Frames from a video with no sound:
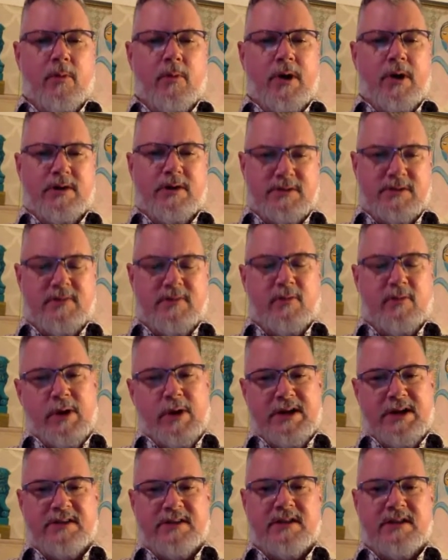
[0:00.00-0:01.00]
We also have a
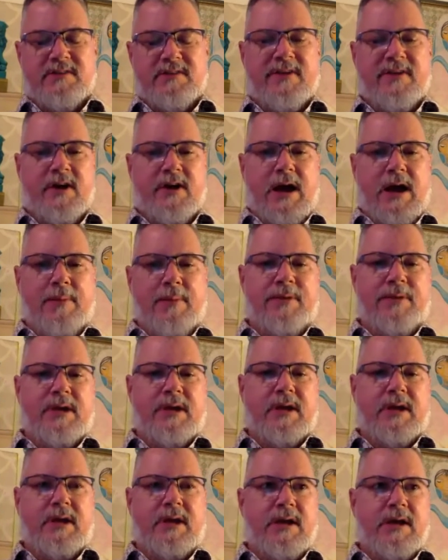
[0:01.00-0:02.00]
Renaissance Fair
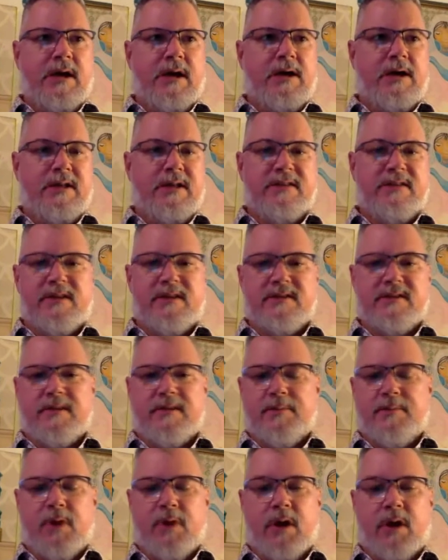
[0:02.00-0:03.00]
happening in
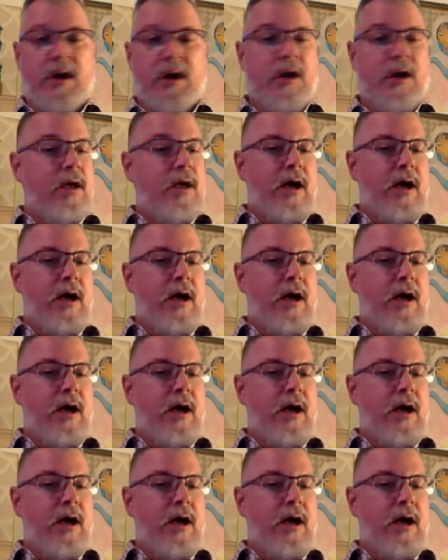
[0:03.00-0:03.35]
Sunset Park.